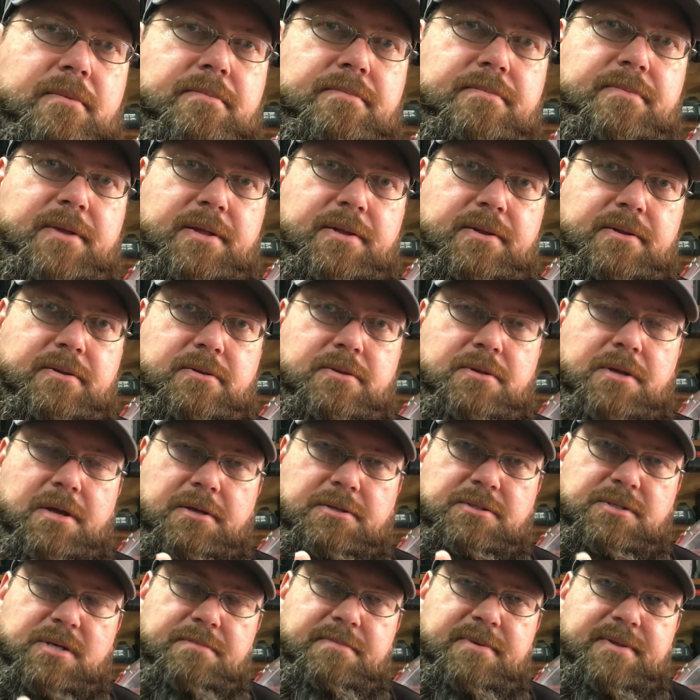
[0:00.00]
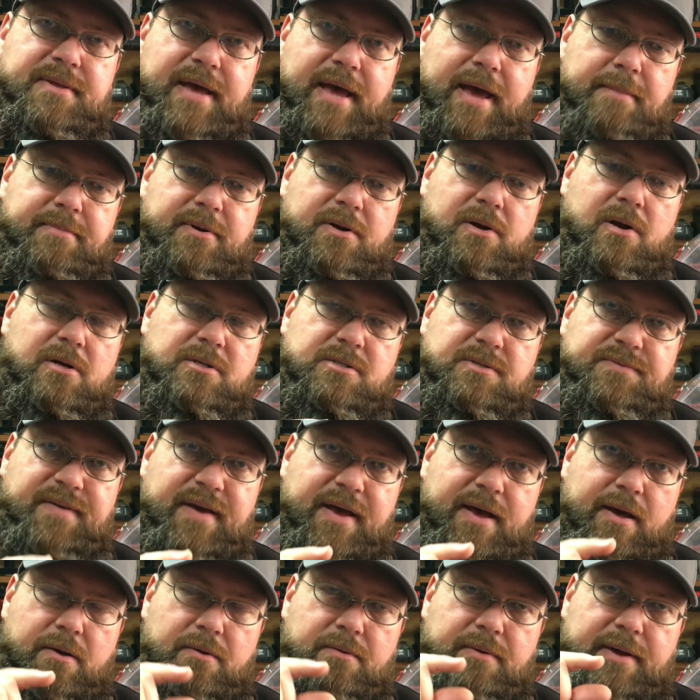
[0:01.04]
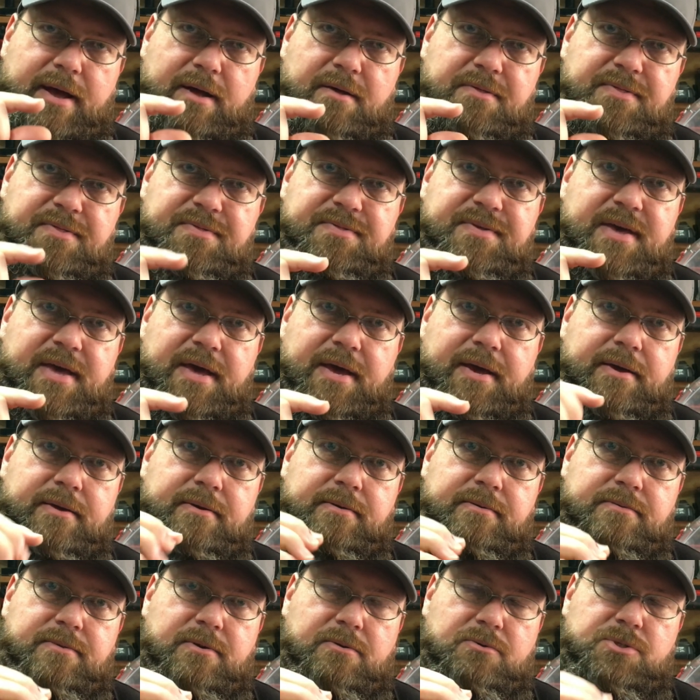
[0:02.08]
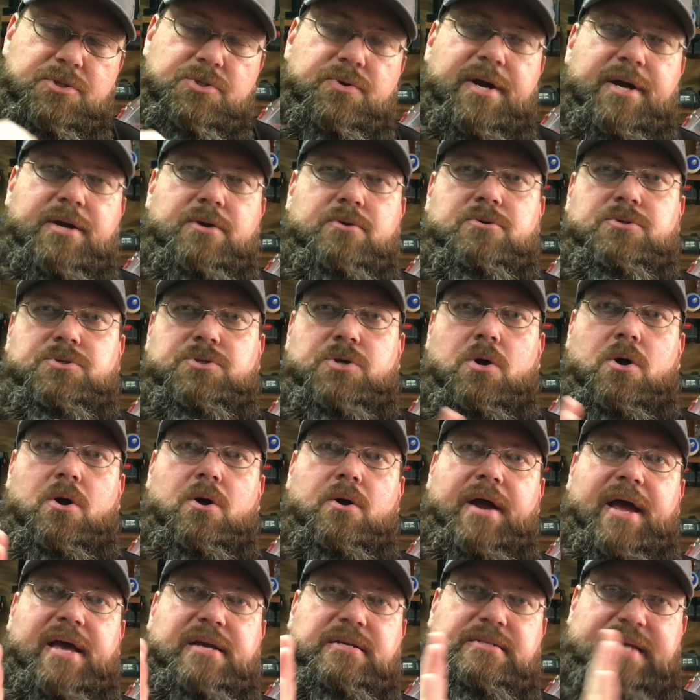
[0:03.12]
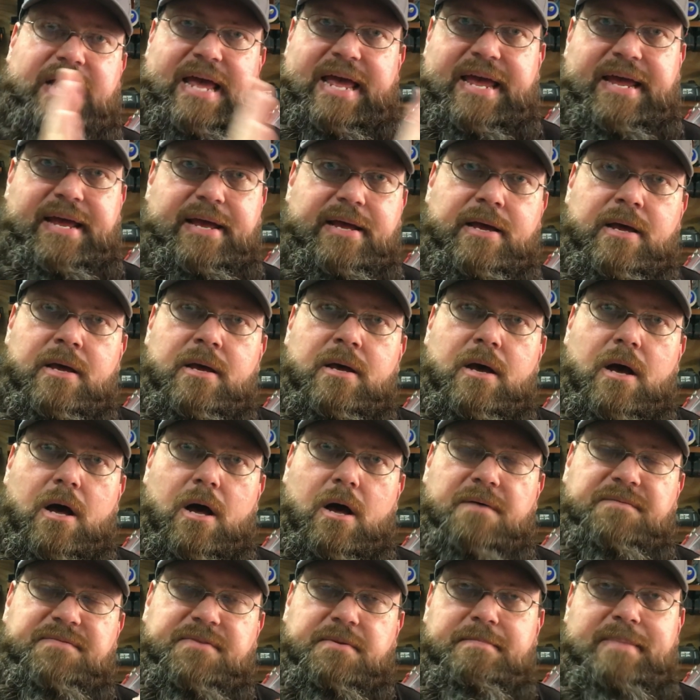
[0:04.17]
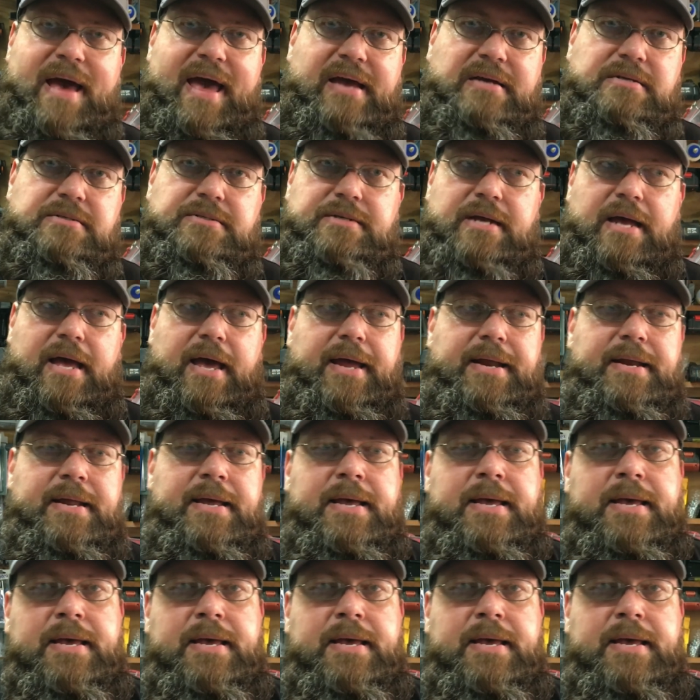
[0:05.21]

And some of that, because of how thick those straighteners are, has to hang off the backside.